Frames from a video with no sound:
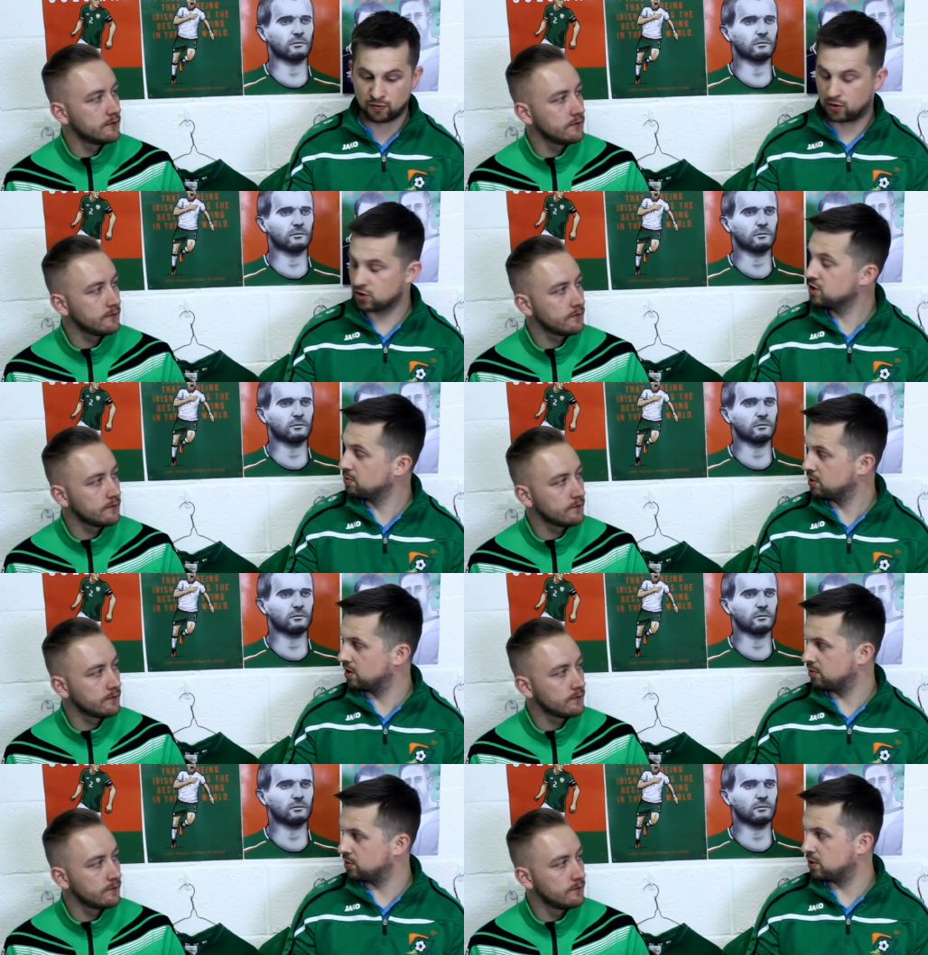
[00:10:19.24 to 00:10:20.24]
Speaker 1: Unfortunately, we
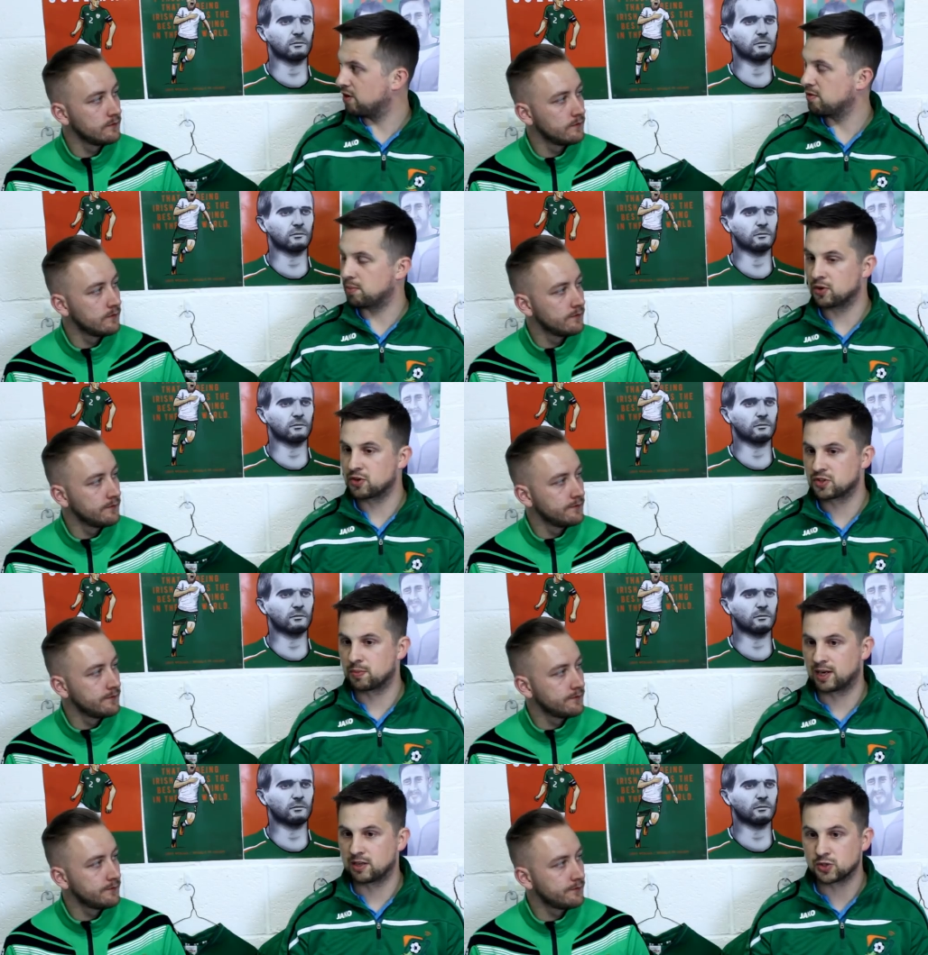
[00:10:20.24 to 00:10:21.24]
were not. We don't have
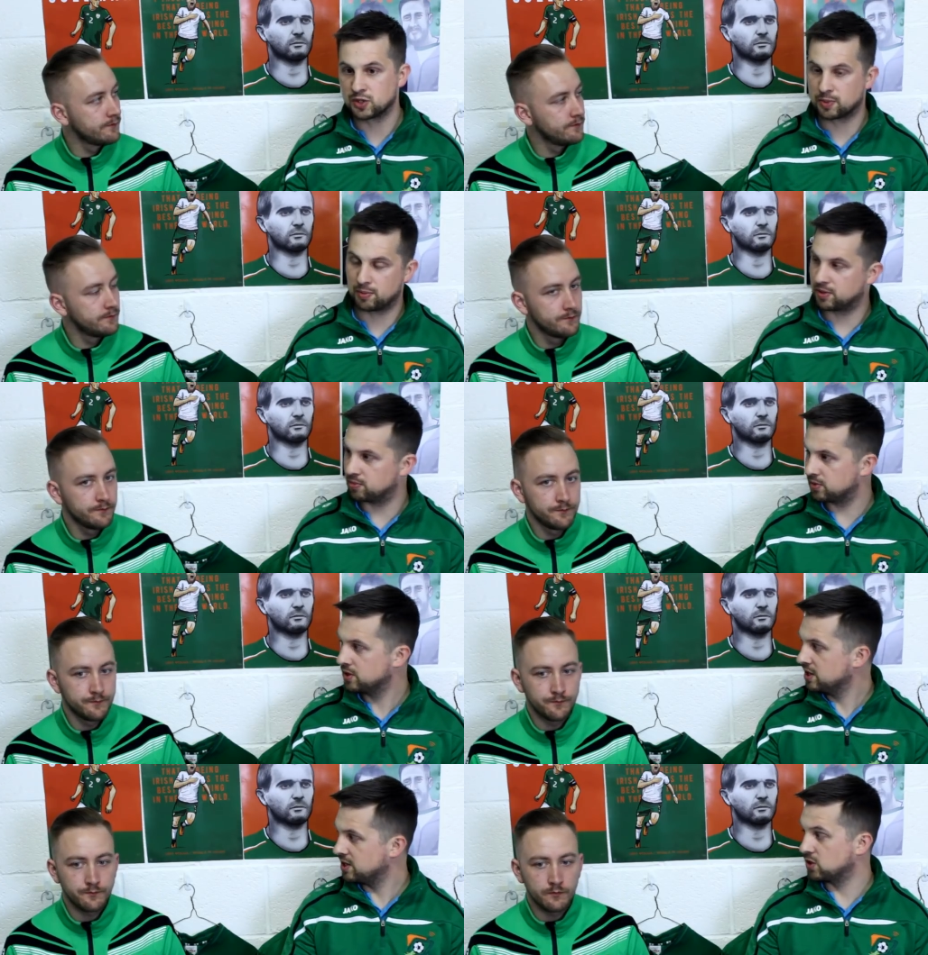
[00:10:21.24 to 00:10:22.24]
abundance of players, so he's probably
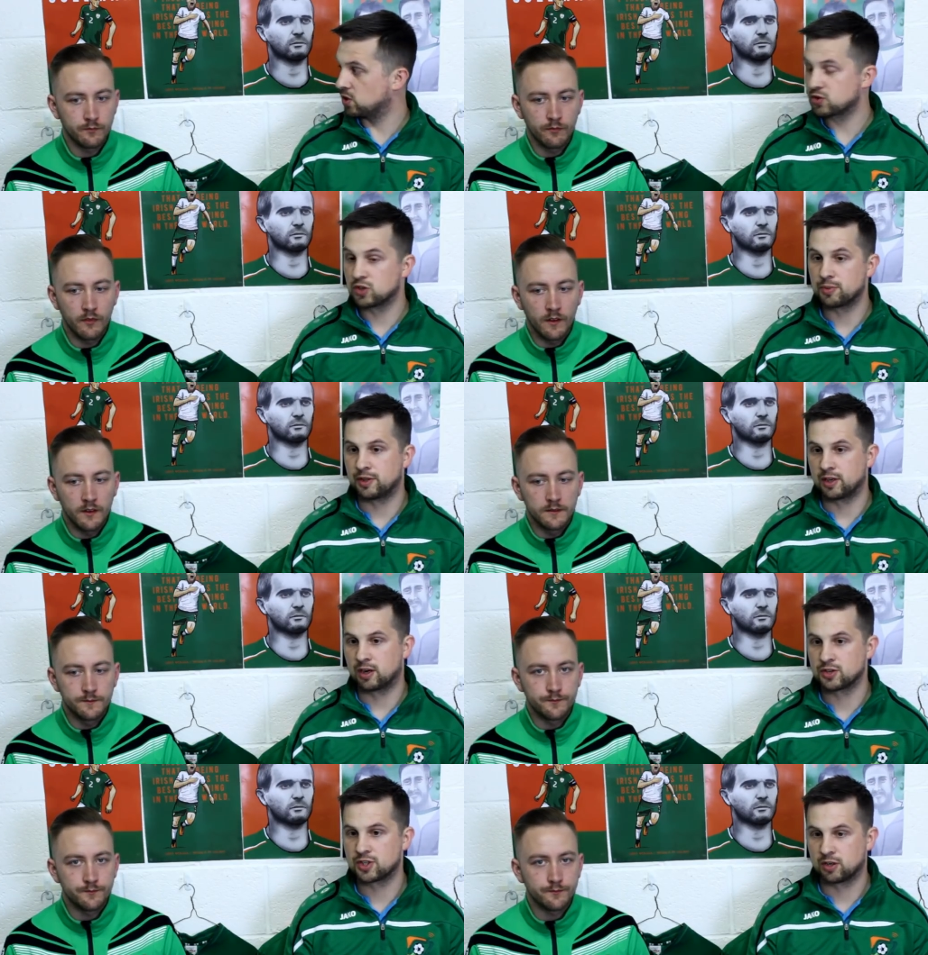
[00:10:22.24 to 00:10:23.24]
coming. He's always going to be in
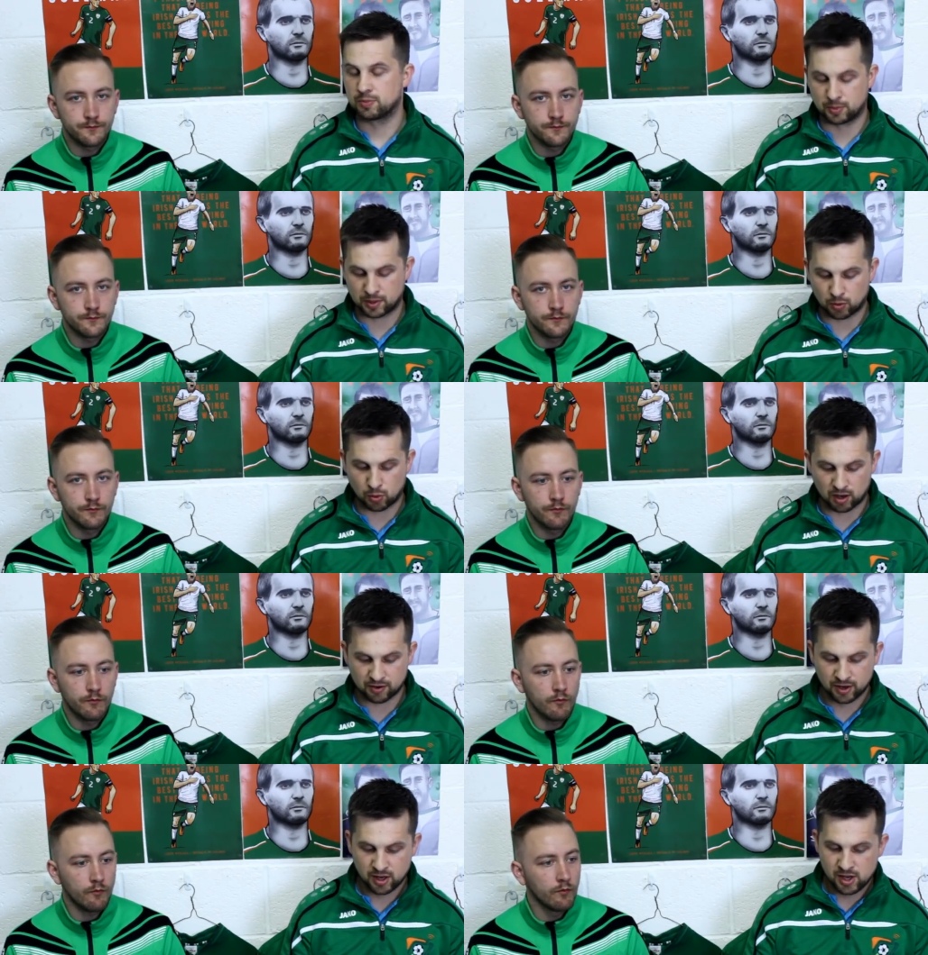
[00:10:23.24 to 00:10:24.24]
the Irish setup, no matter
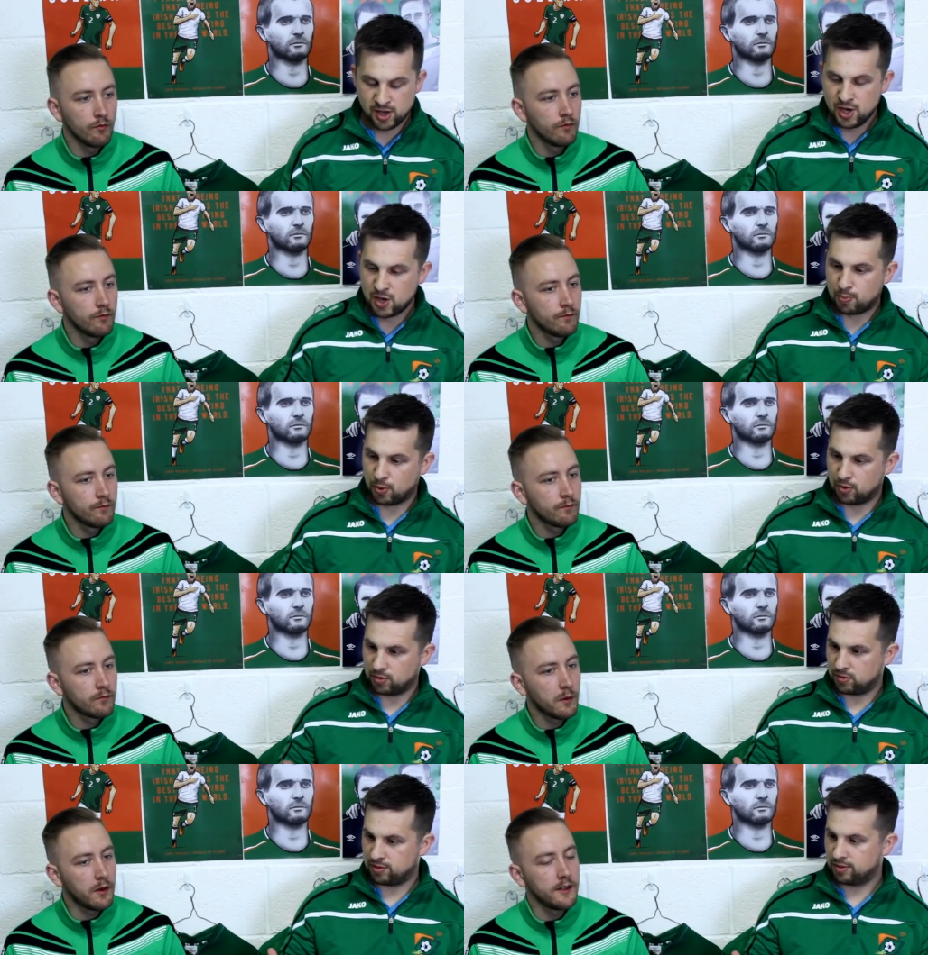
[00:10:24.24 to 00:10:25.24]
what.
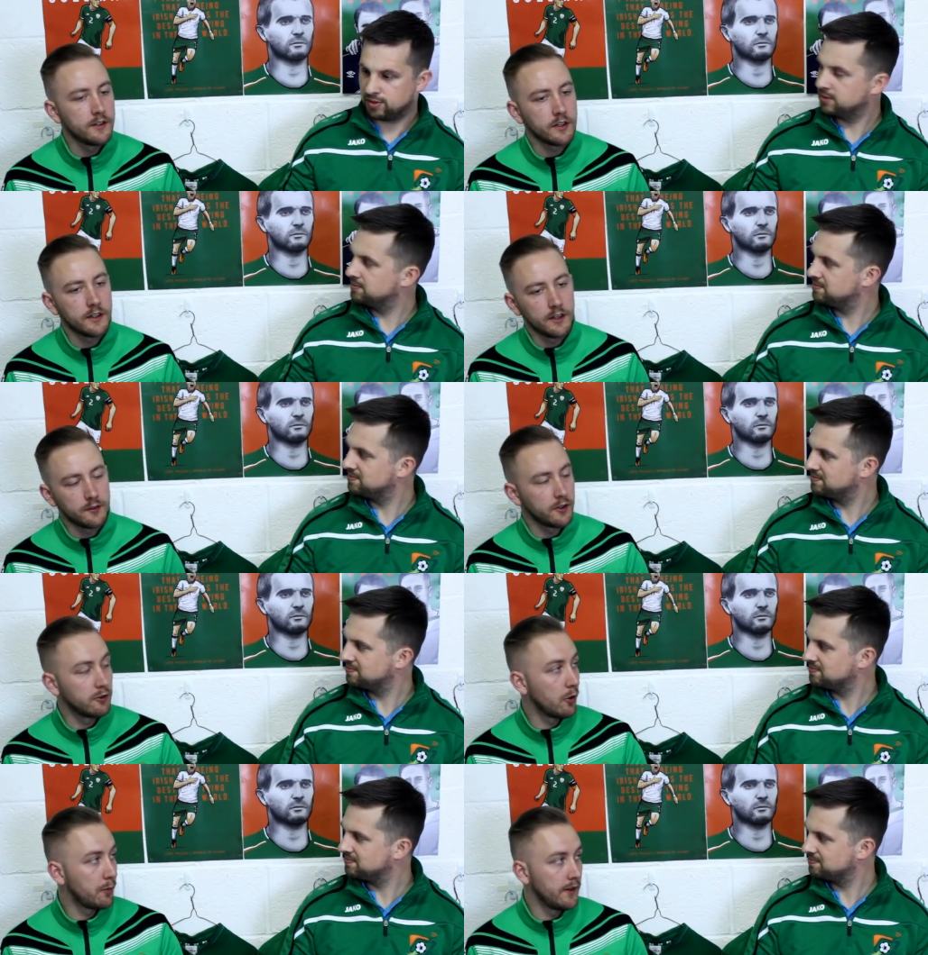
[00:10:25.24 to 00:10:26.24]
Speaker 2: But well, he's he'll have
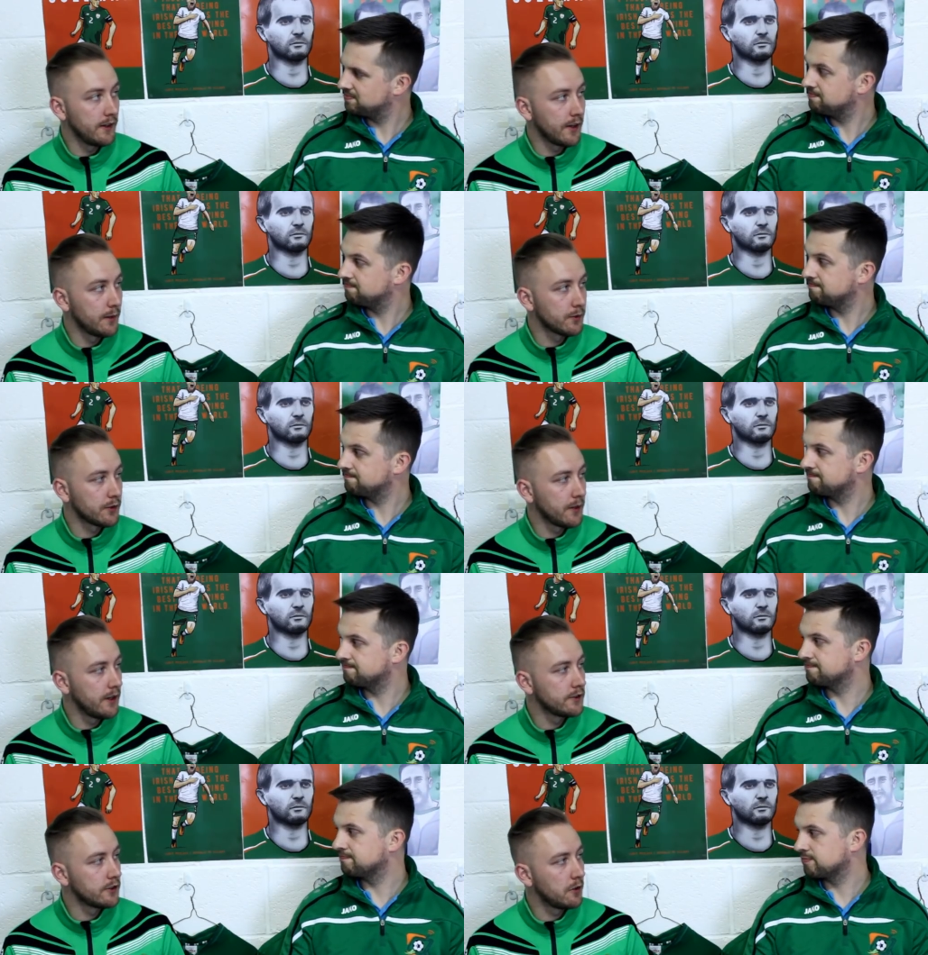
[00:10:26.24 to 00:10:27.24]
the Europa League games as
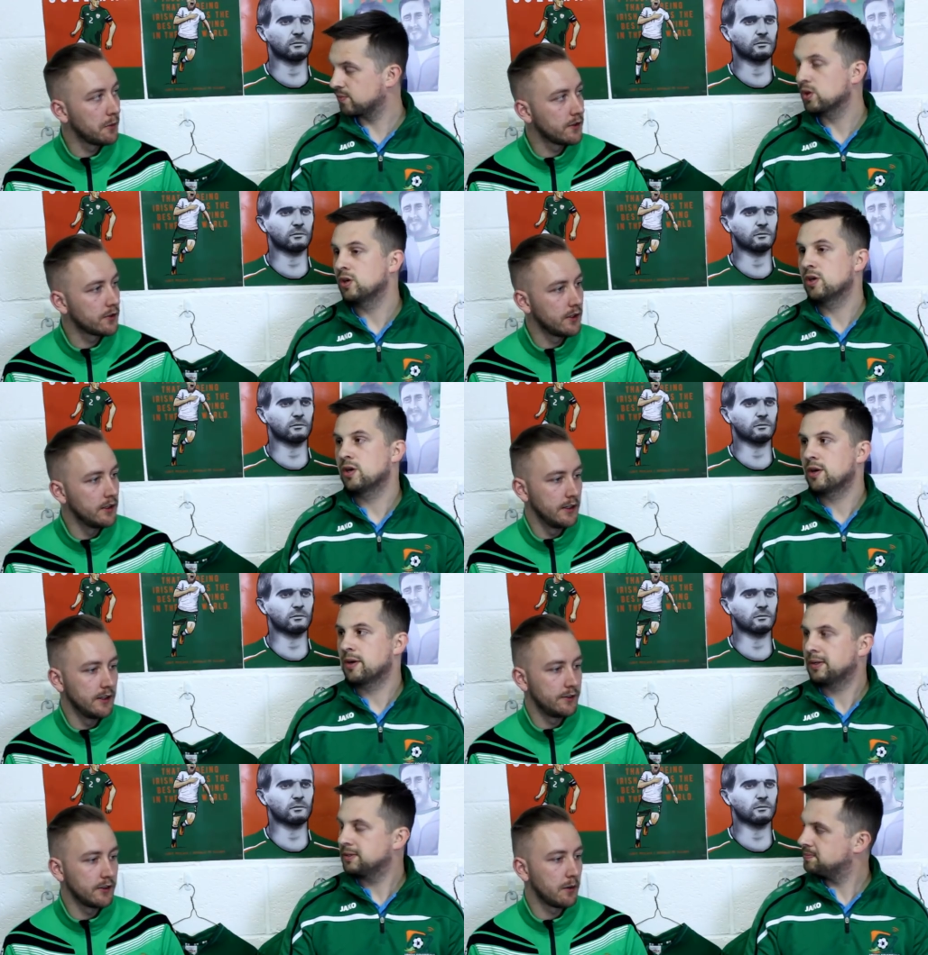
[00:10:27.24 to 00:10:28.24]
well. Do you know what I mean? So
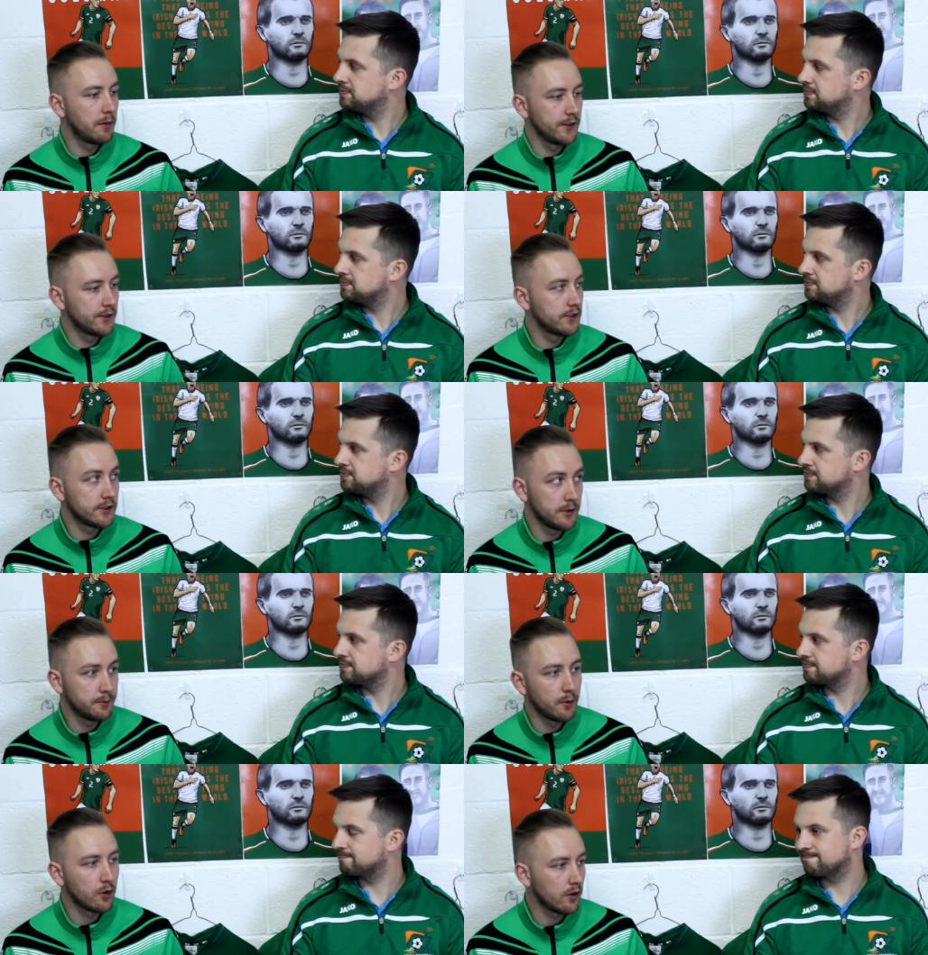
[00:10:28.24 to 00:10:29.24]
he, if he's not playing
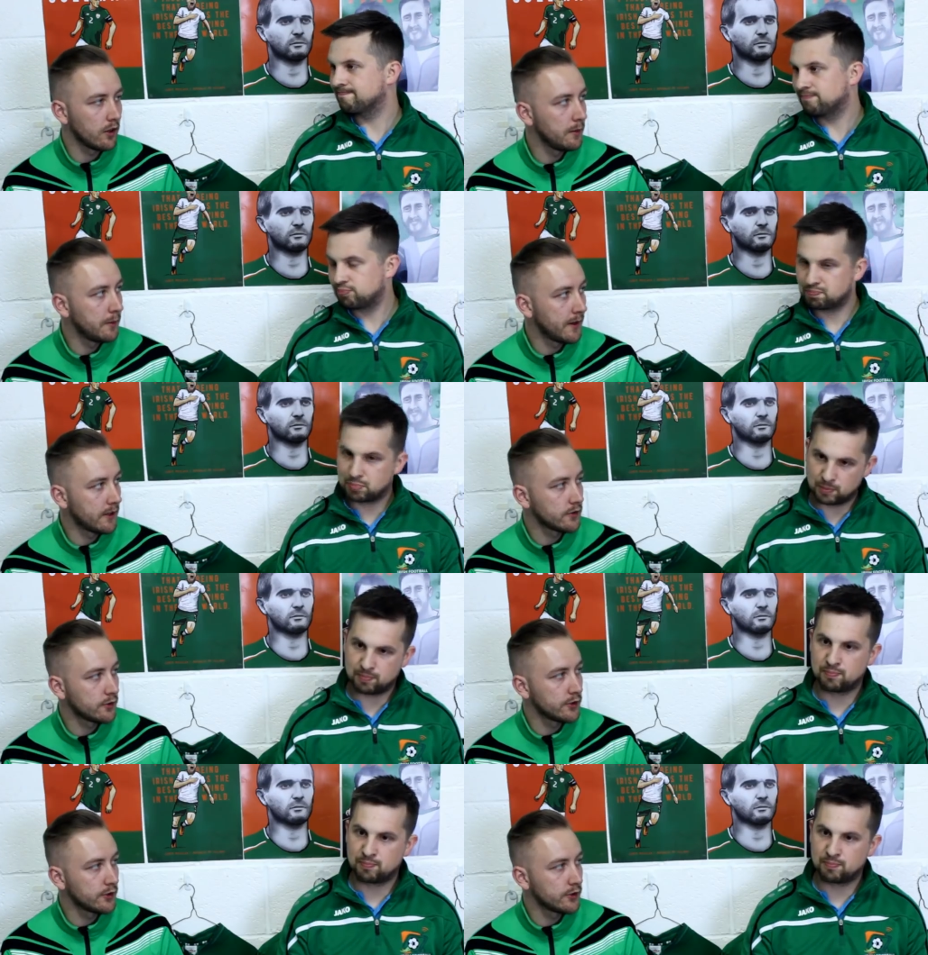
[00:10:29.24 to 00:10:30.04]
Thursday, more than likely playing on